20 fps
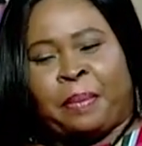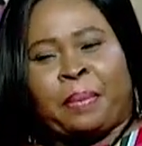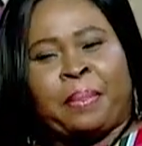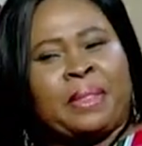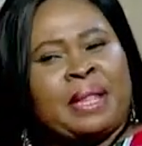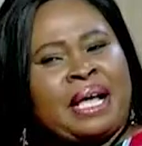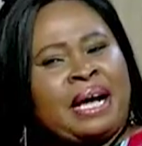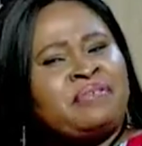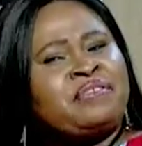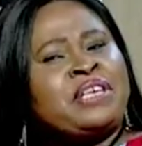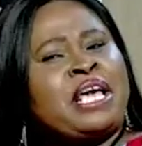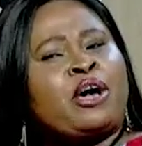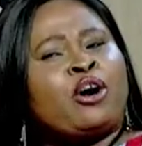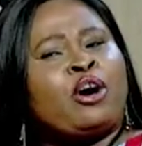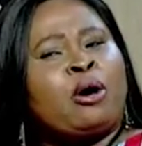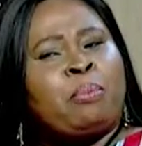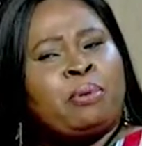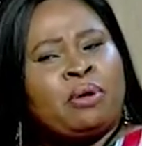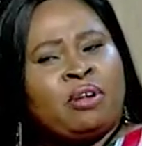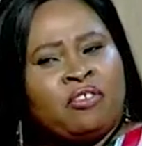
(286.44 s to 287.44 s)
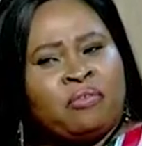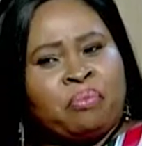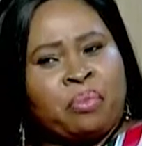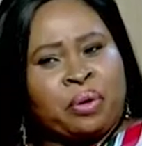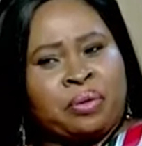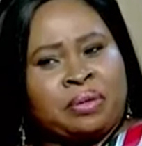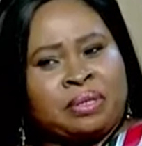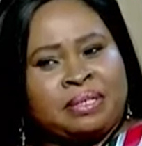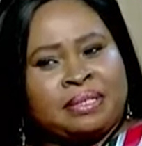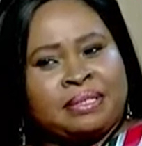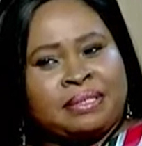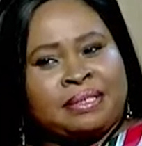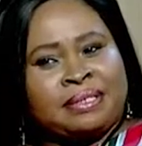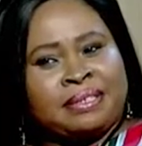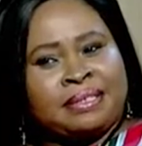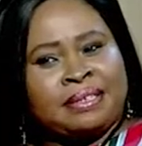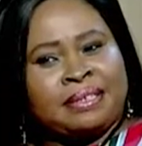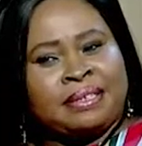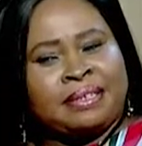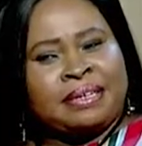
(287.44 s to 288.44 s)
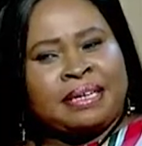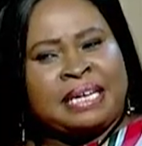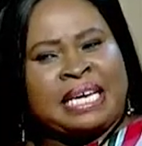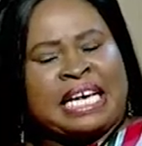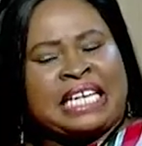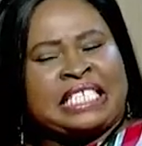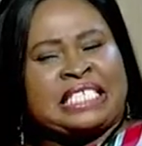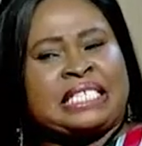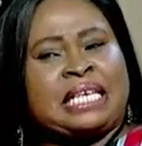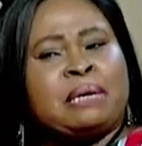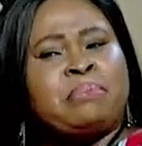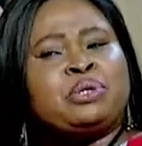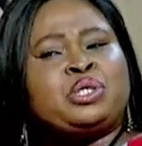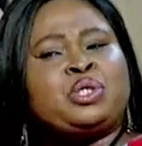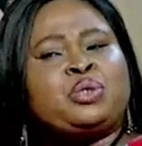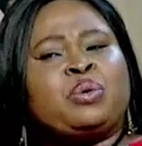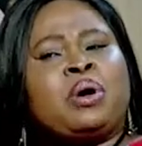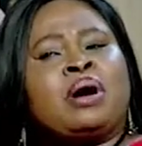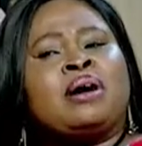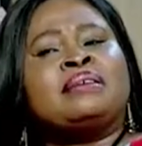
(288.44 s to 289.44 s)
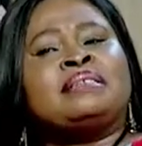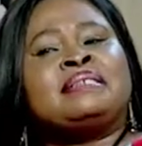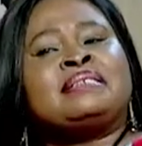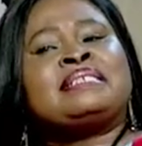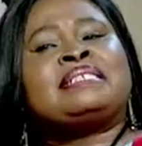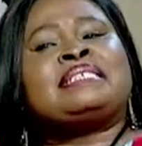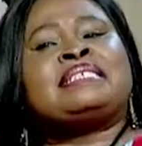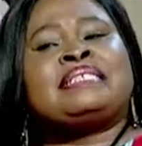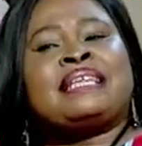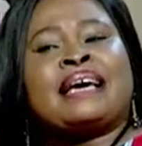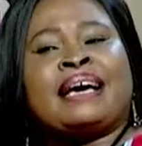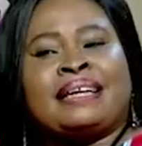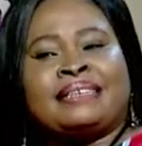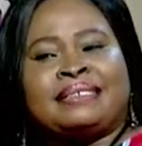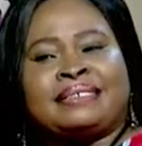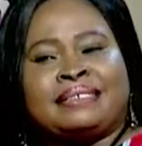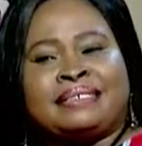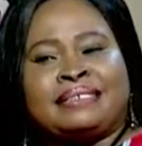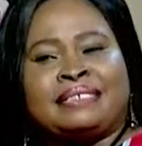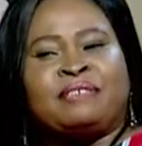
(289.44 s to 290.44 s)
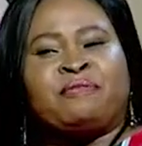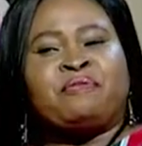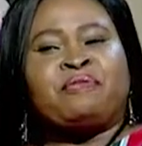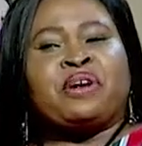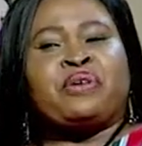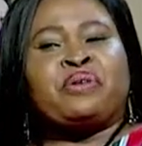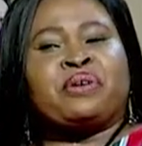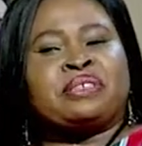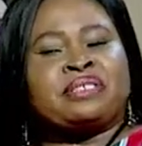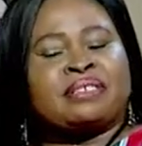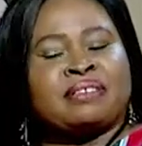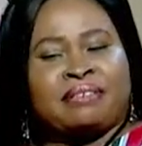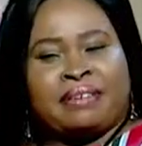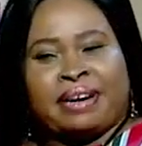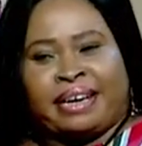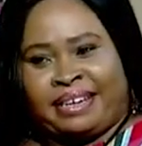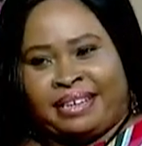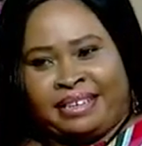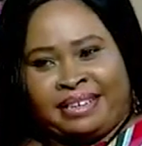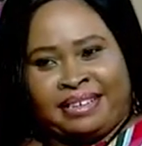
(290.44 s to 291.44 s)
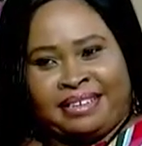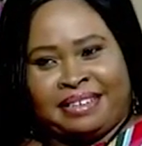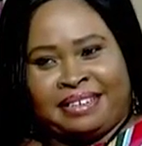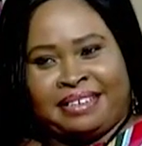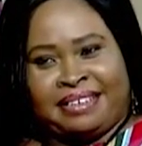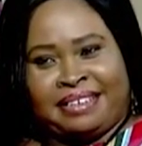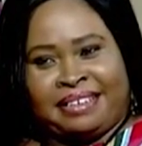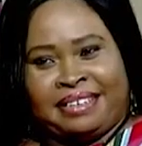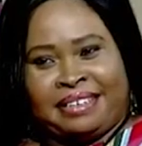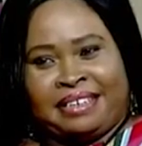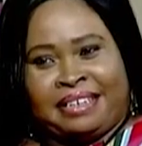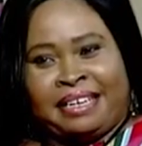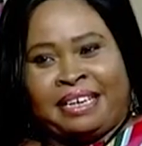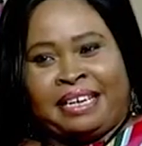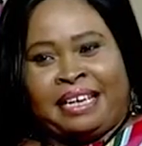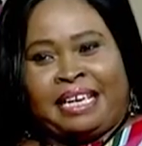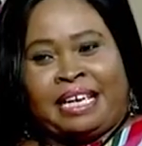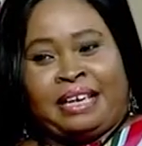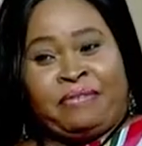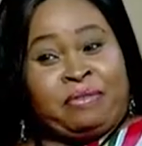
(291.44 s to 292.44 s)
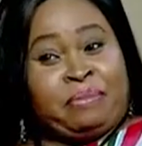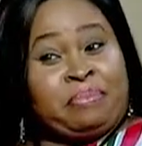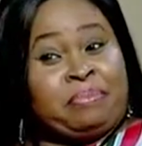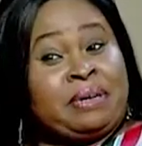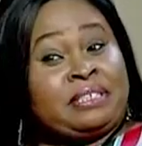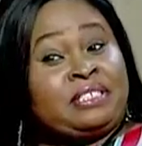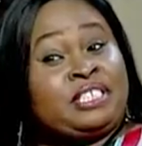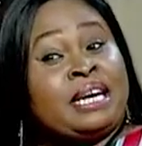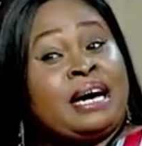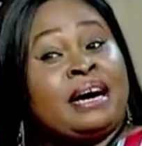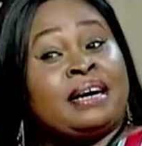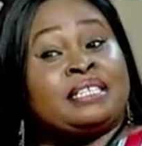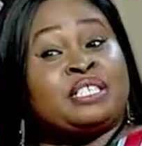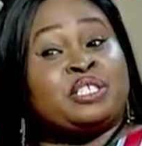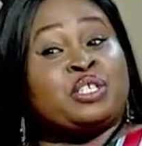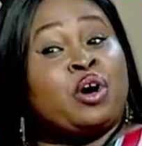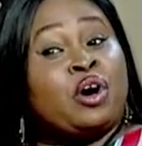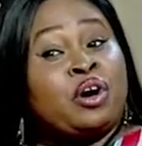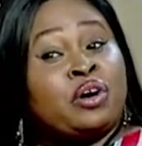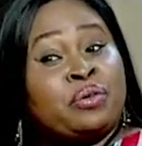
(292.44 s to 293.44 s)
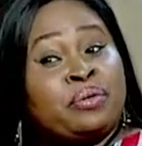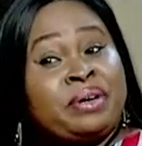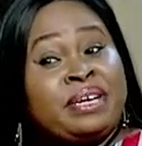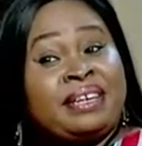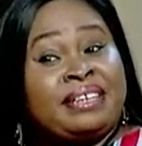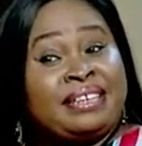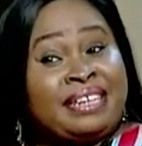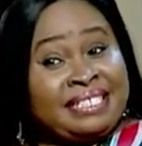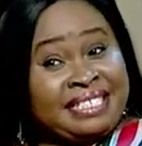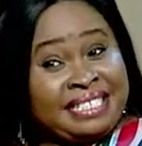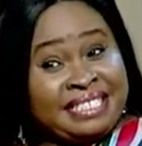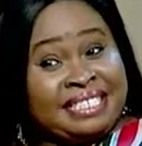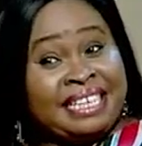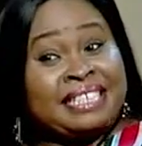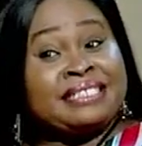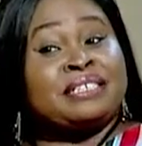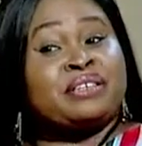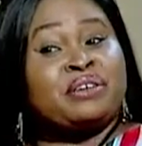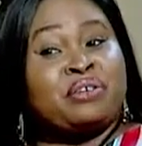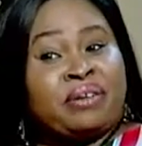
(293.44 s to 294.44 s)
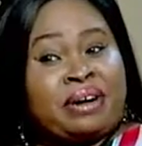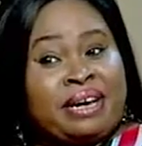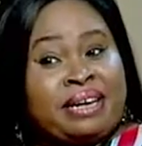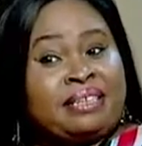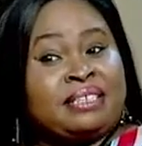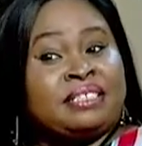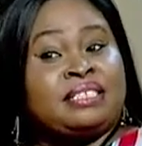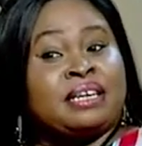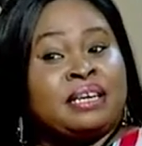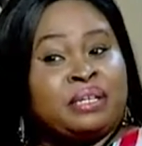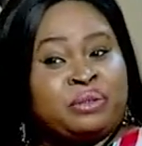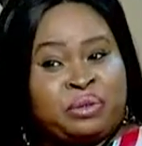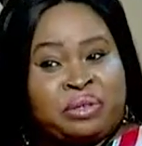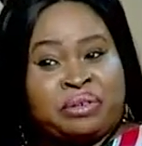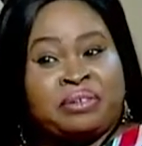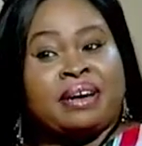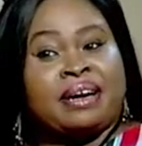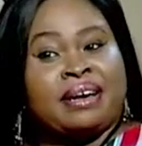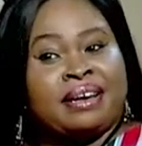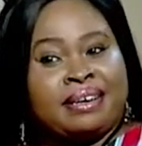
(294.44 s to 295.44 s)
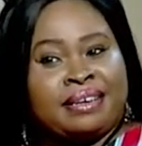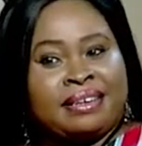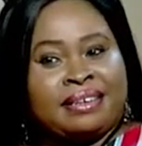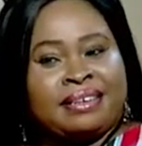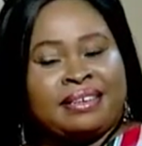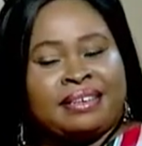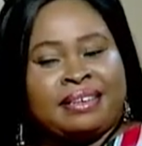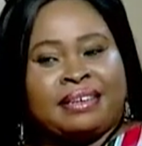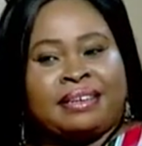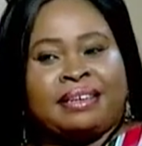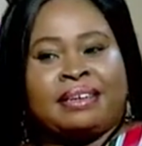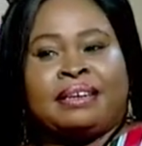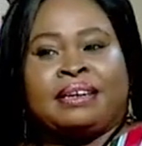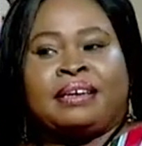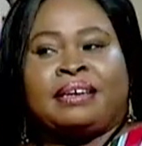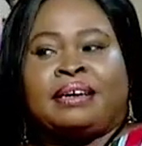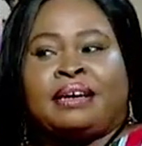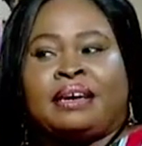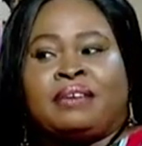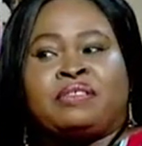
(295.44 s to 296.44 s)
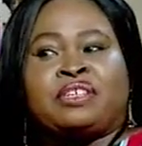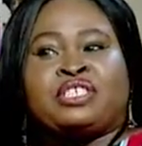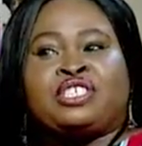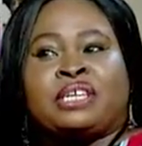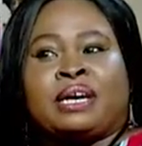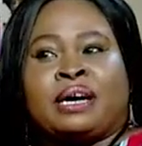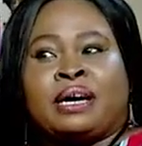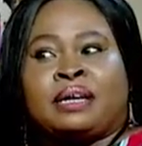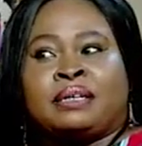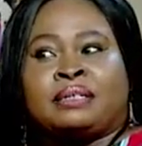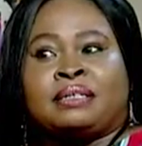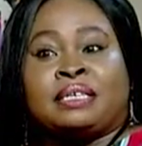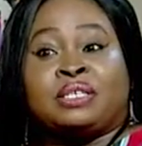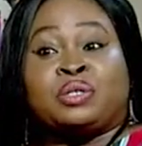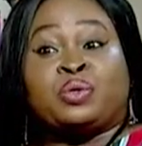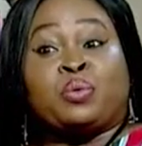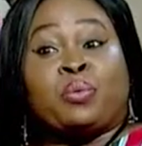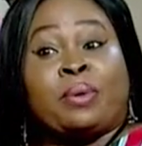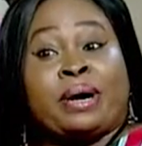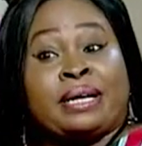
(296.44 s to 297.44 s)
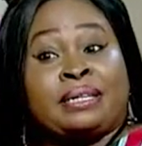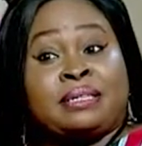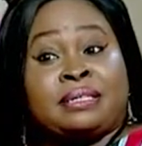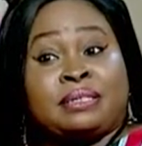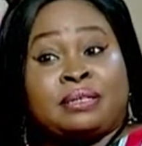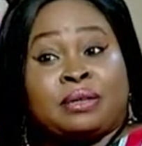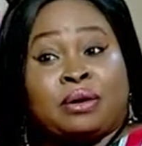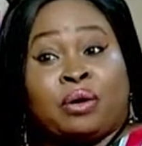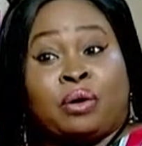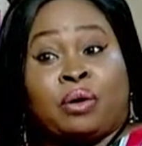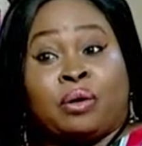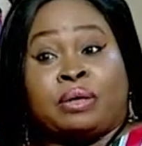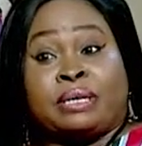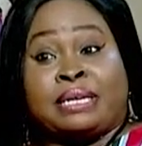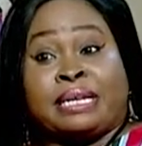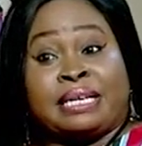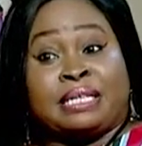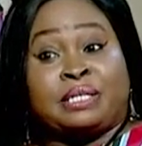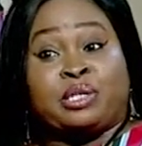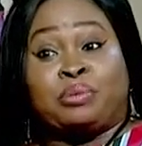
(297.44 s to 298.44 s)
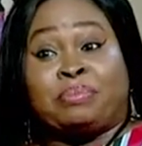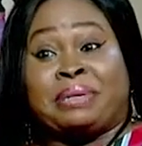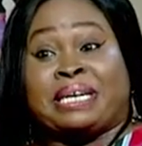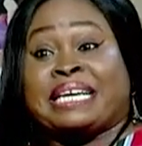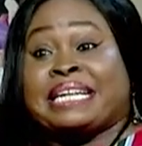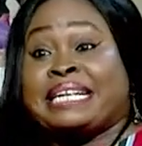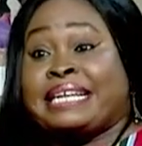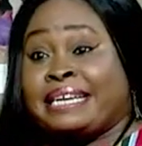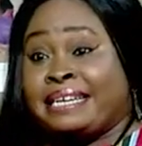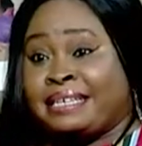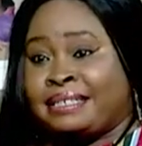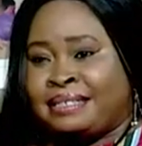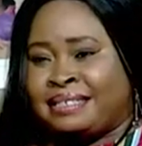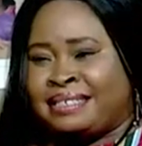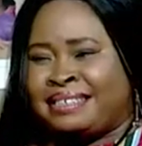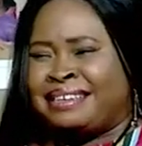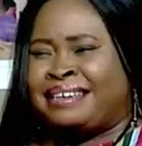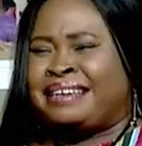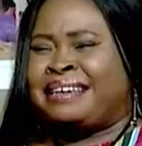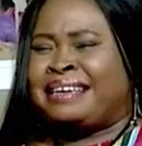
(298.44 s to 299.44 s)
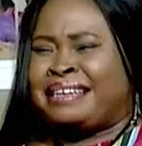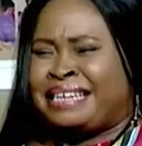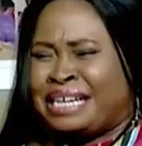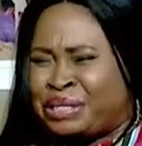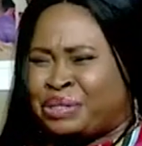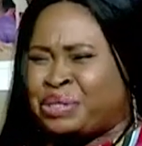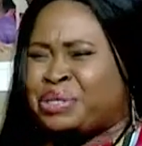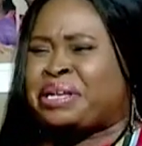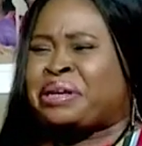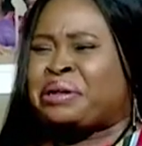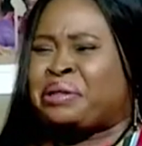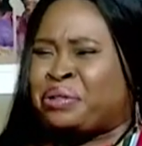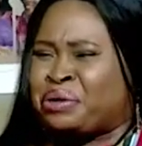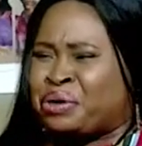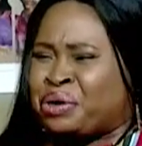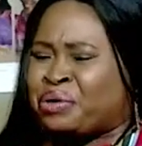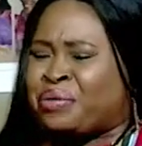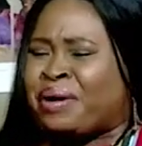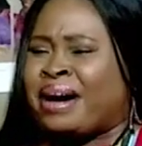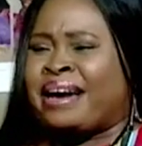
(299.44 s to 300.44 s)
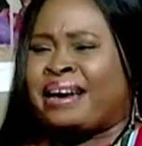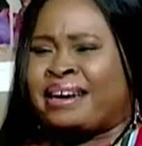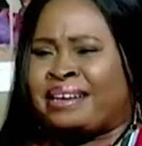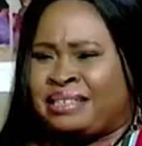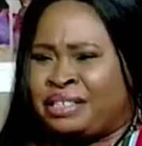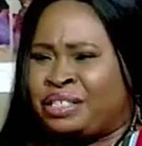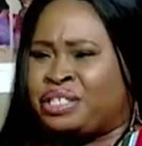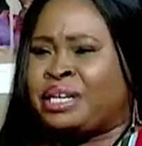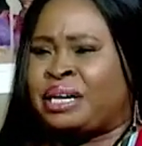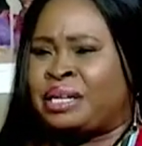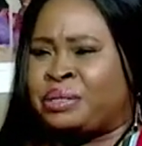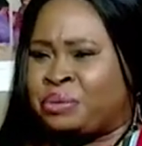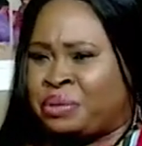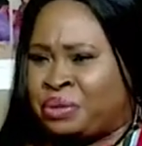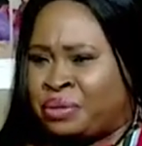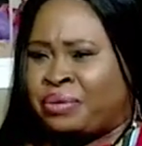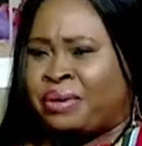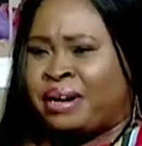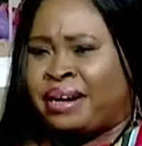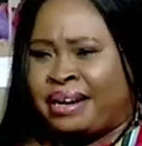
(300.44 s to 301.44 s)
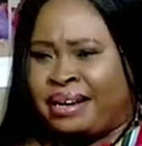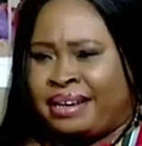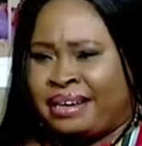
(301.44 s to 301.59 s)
after a couple of months, she's able to understand the various crying. If the child is hungry, there's a certain cry the child will cry. If the child is wet or needs to be cleaned, there's another cry the child would cry.